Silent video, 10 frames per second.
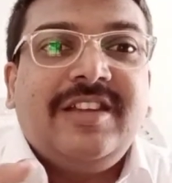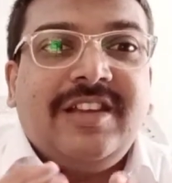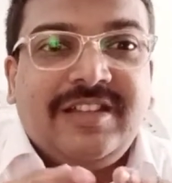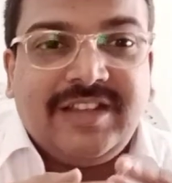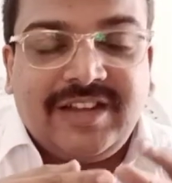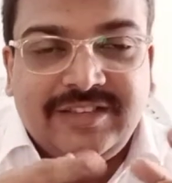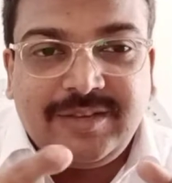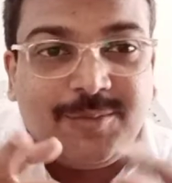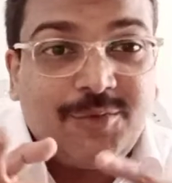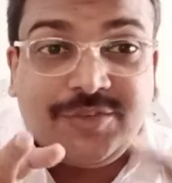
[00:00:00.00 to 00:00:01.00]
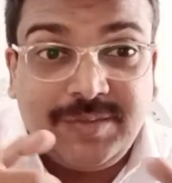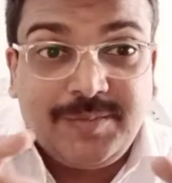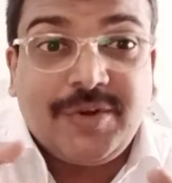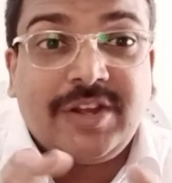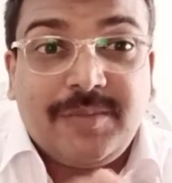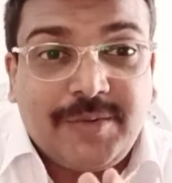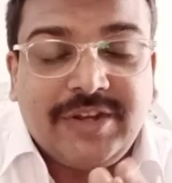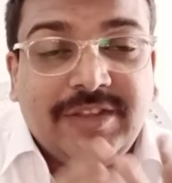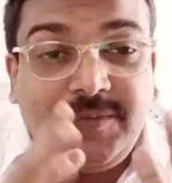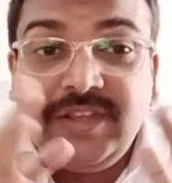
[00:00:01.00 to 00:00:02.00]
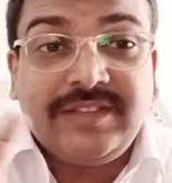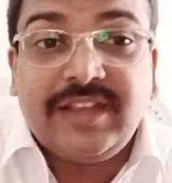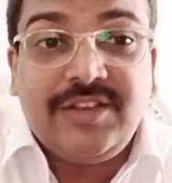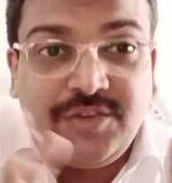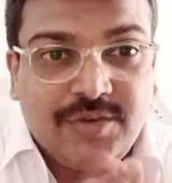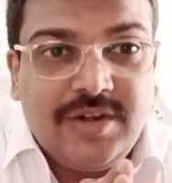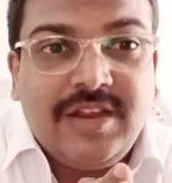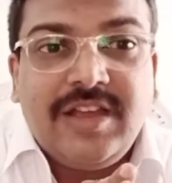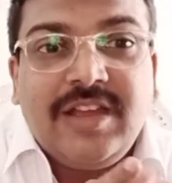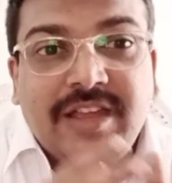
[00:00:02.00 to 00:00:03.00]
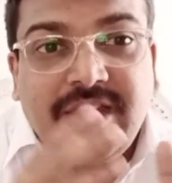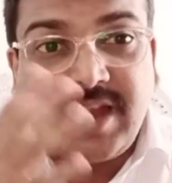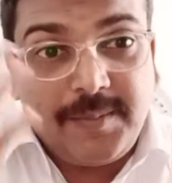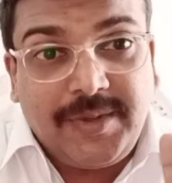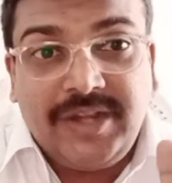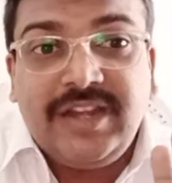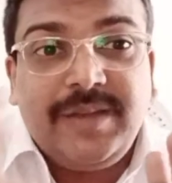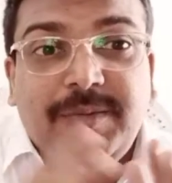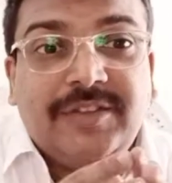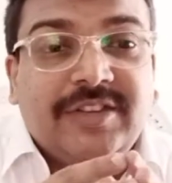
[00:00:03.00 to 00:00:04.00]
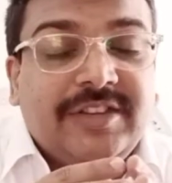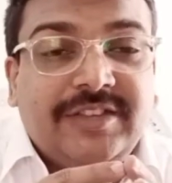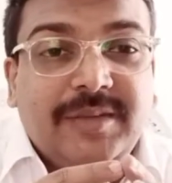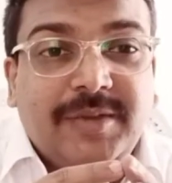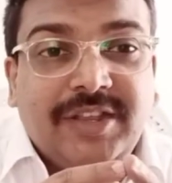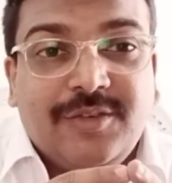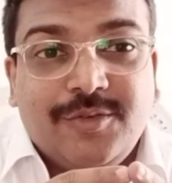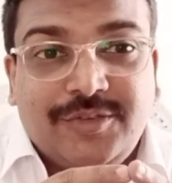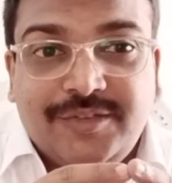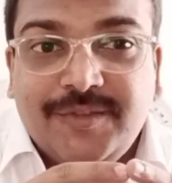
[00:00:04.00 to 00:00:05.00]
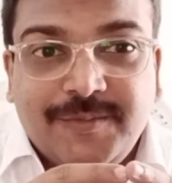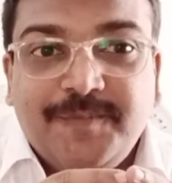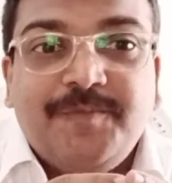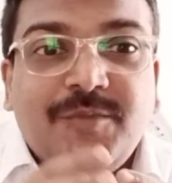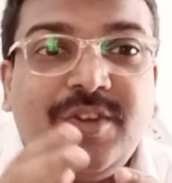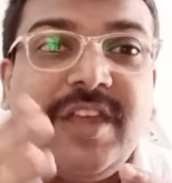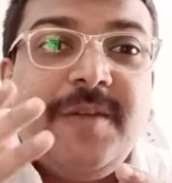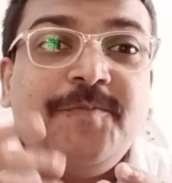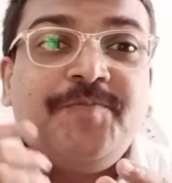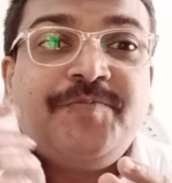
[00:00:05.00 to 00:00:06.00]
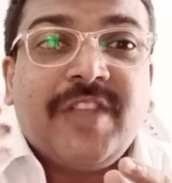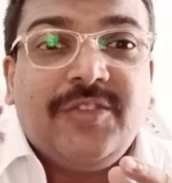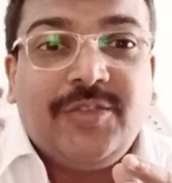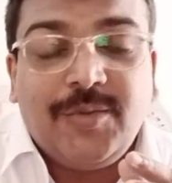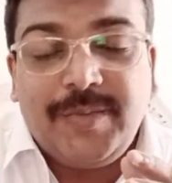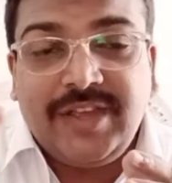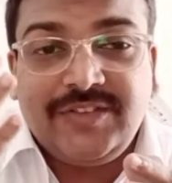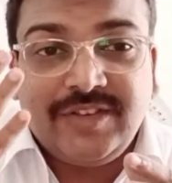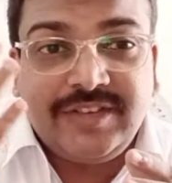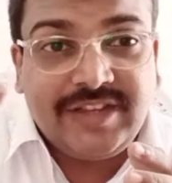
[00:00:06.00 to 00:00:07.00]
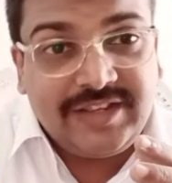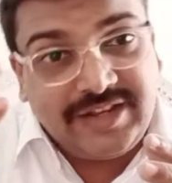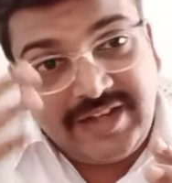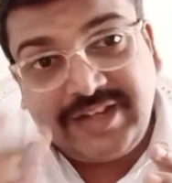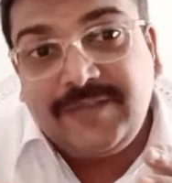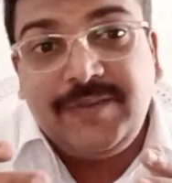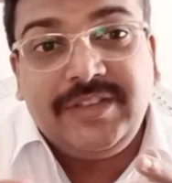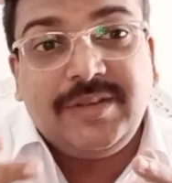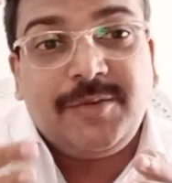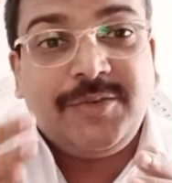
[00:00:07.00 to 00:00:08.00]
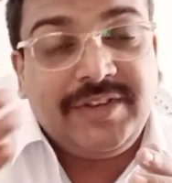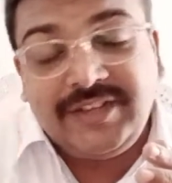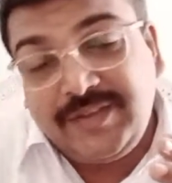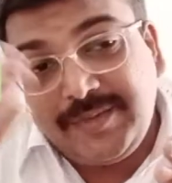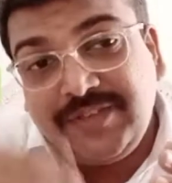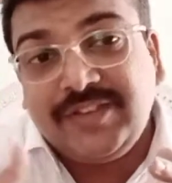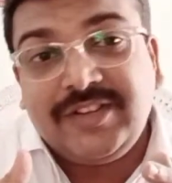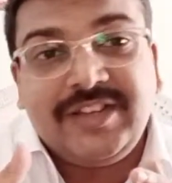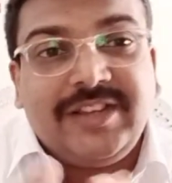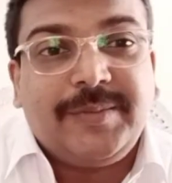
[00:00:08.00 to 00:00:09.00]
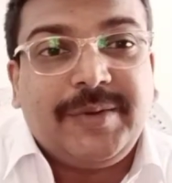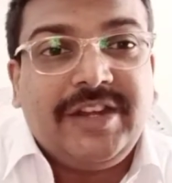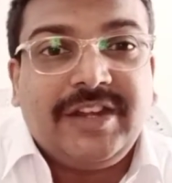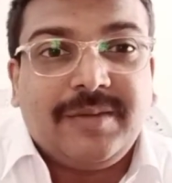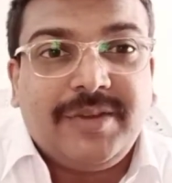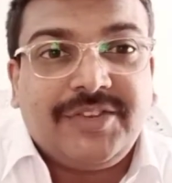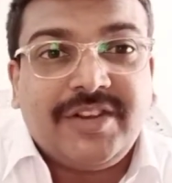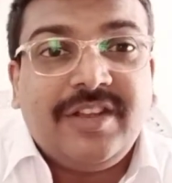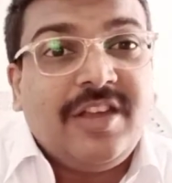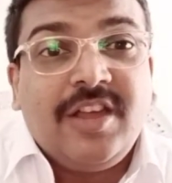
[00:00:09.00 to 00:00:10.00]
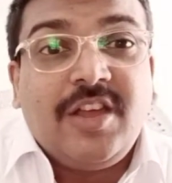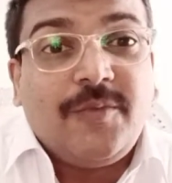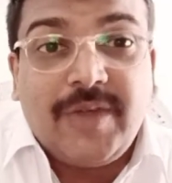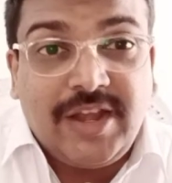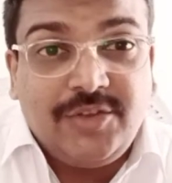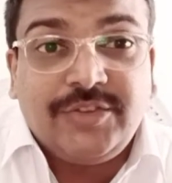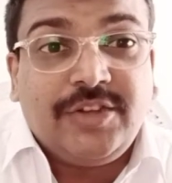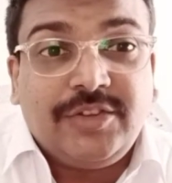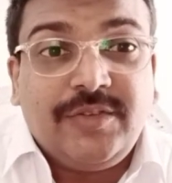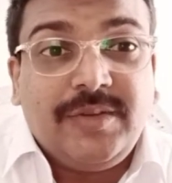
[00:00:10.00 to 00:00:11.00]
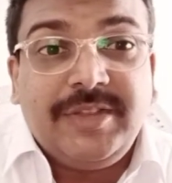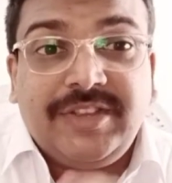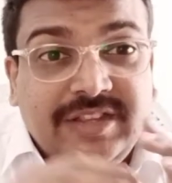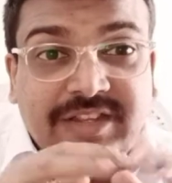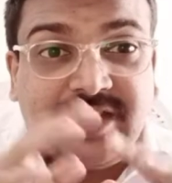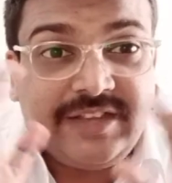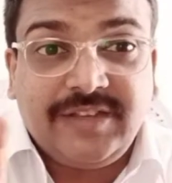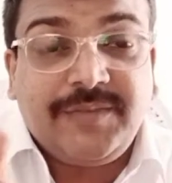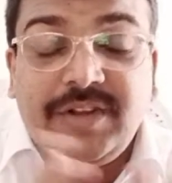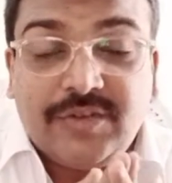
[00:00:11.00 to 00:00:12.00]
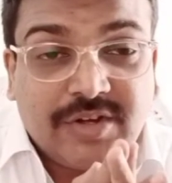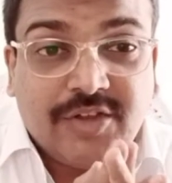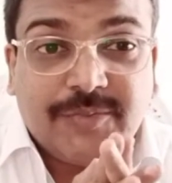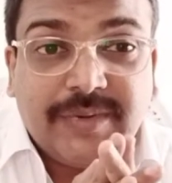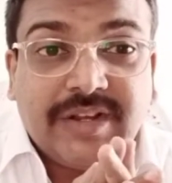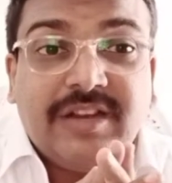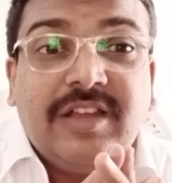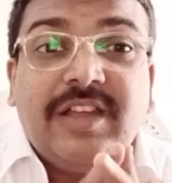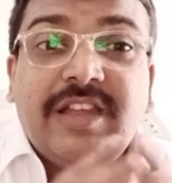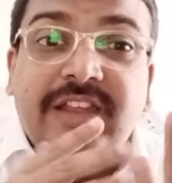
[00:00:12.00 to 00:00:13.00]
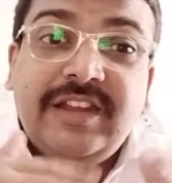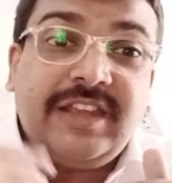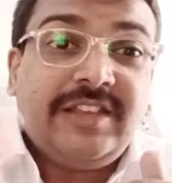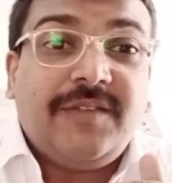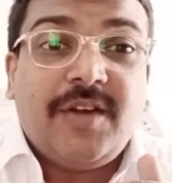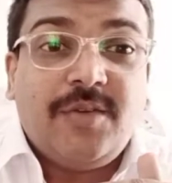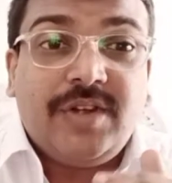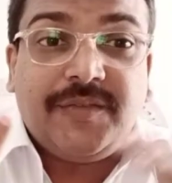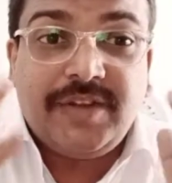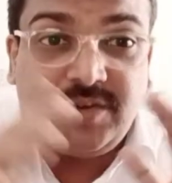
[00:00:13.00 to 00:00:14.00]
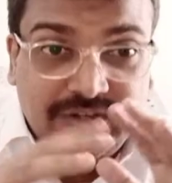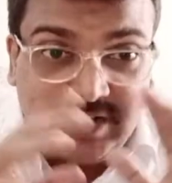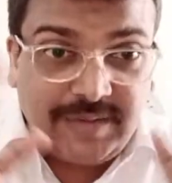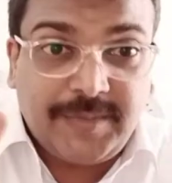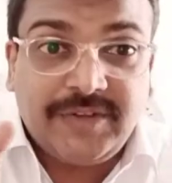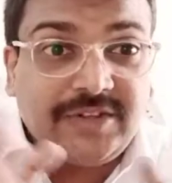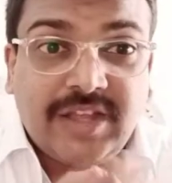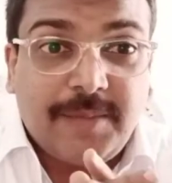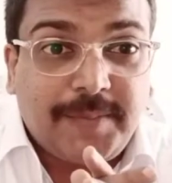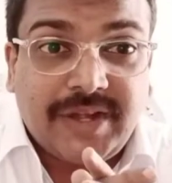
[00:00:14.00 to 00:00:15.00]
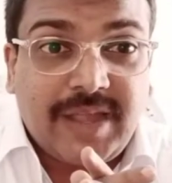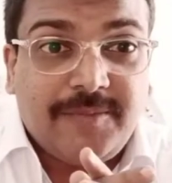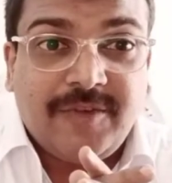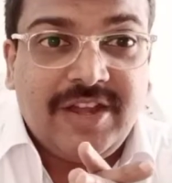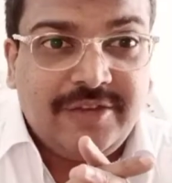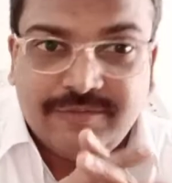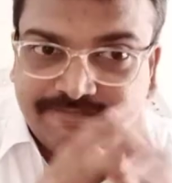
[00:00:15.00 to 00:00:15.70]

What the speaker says: That is the most important part. The fee schedule completely depends on the CPT codes. Okay, so based on that, the entire fees amount will change. Based on that, the predetermination values also will be changed in case of network hospital. In case of out of network, it depends on the upper cap value.